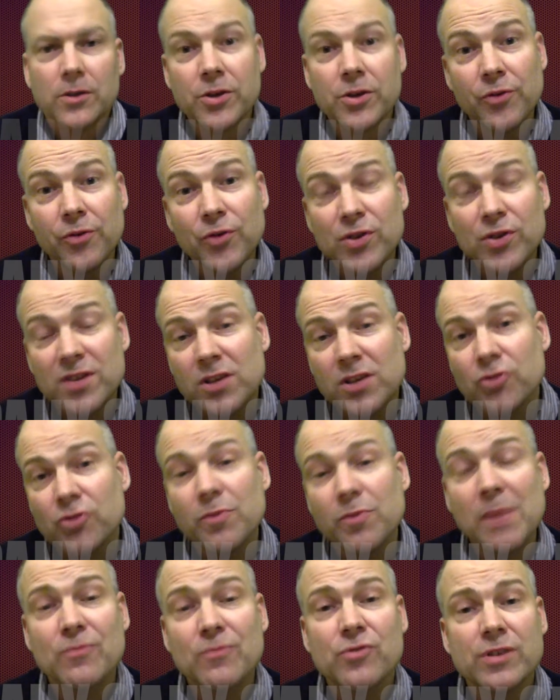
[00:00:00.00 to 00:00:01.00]
First thing to
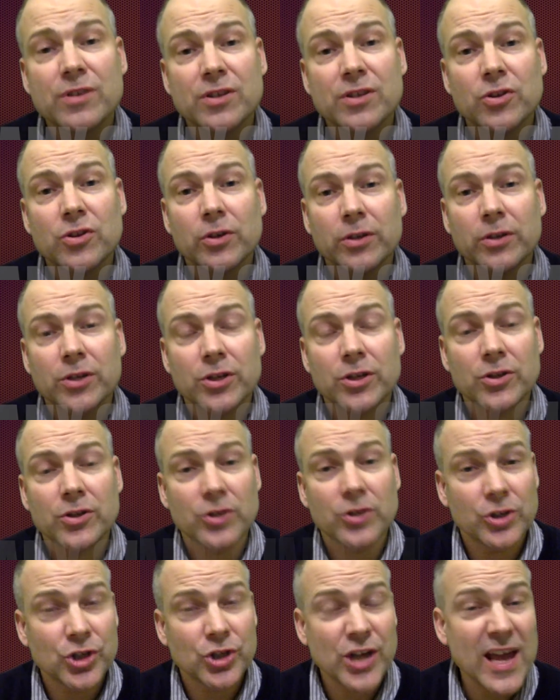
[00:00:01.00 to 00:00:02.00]
remember is that the
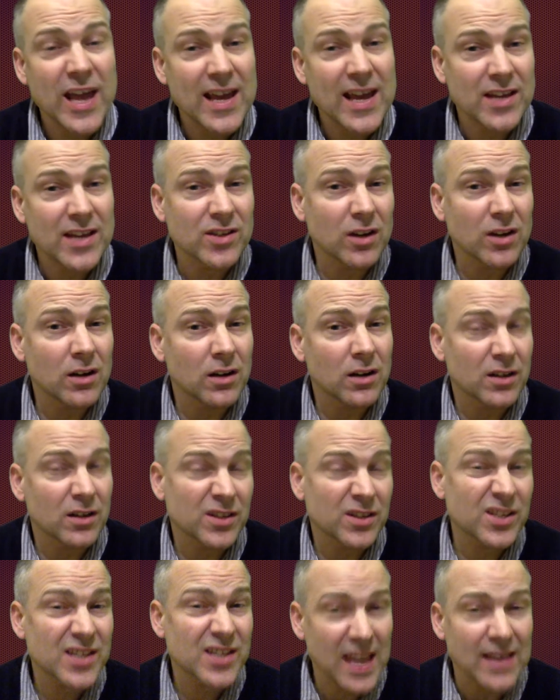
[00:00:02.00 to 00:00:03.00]
shares are
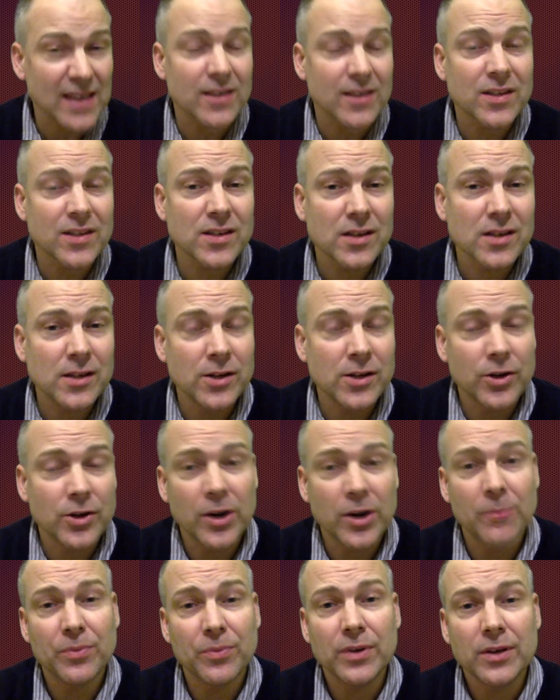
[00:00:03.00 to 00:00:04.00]
stakes in your
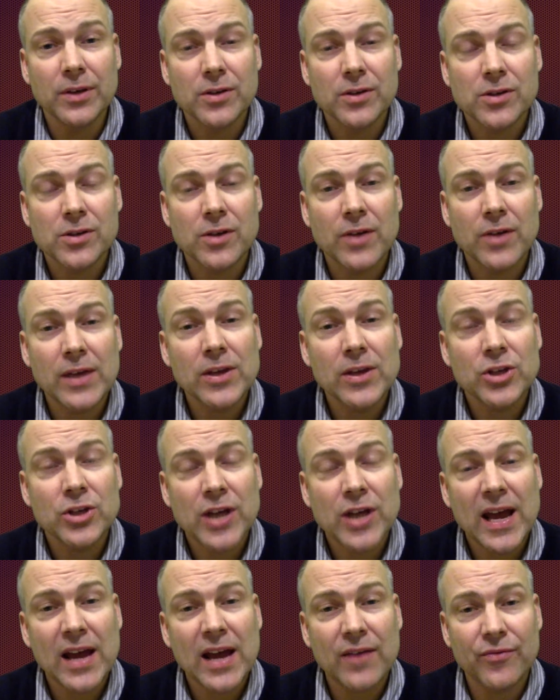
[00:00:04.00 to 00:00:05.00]
company. So they each
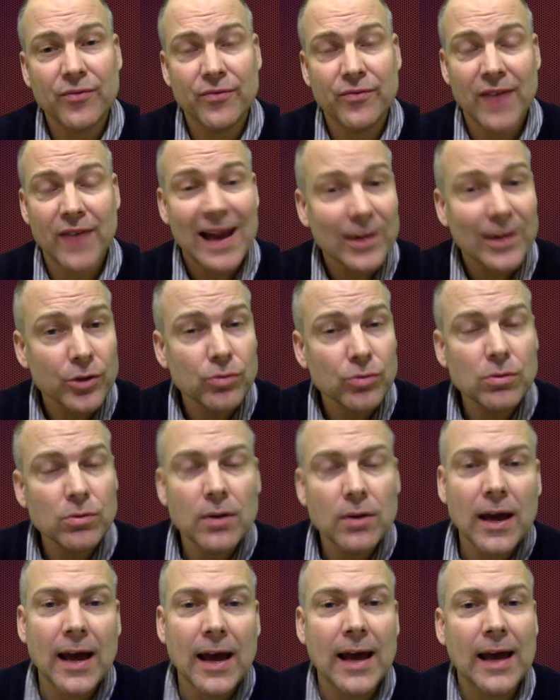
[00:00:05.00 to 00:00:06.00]
have value
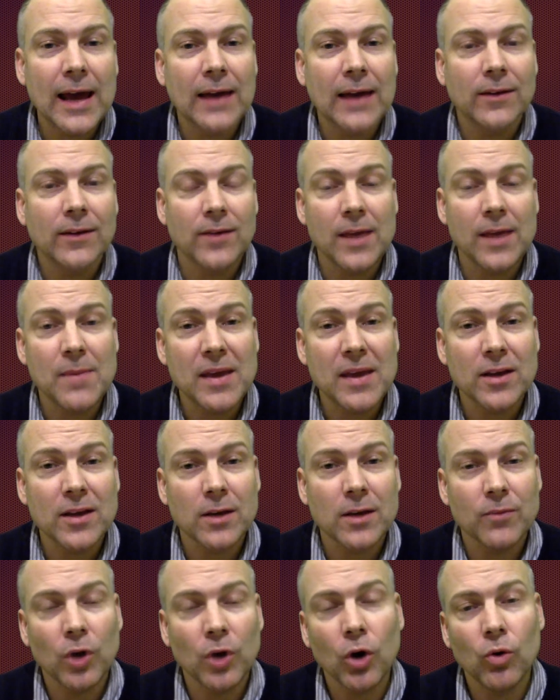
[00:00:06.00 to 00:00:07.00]
and they make
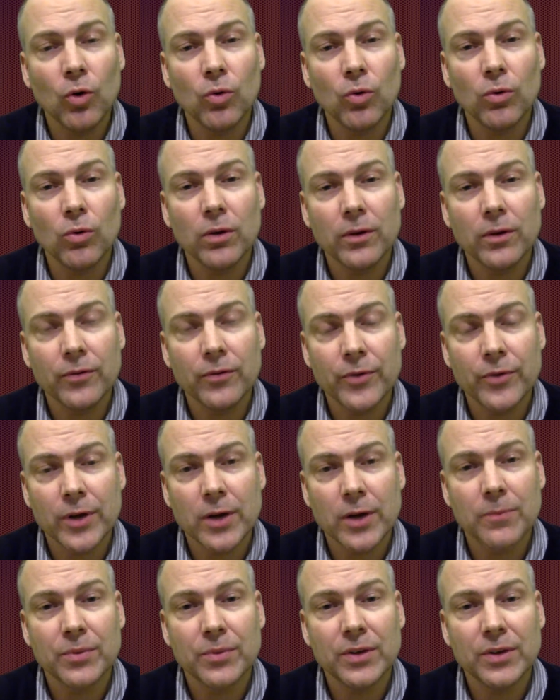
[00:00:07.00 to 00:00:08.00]
up the whole of the
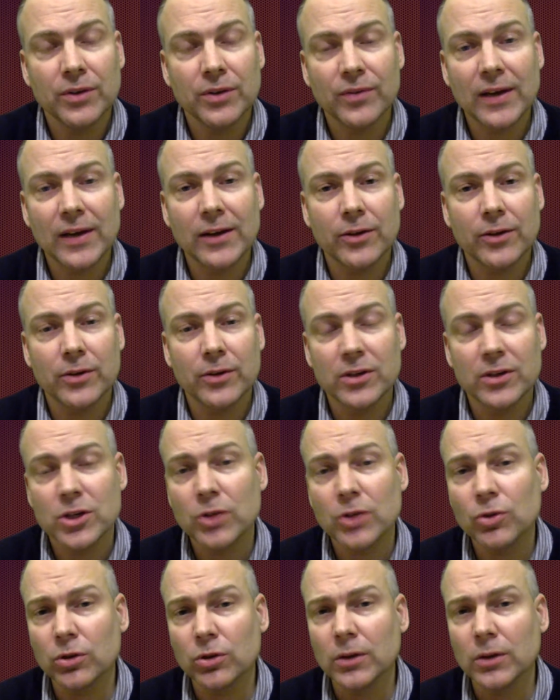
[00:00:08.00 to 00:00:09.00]
company's value in
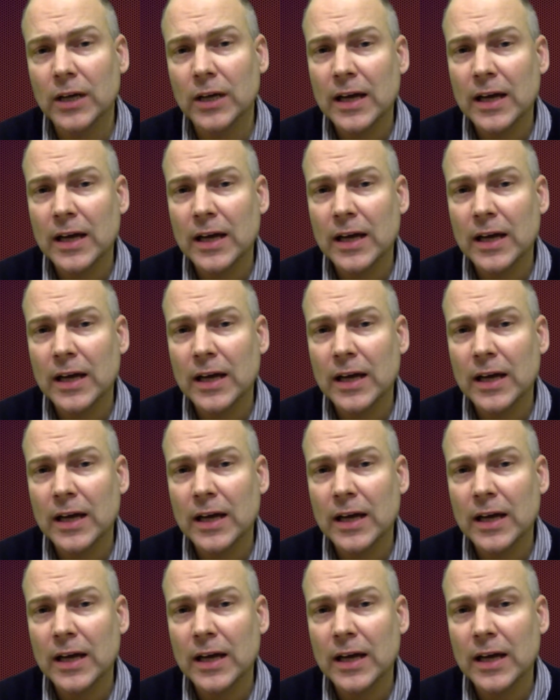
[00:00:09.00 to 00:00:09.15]
total.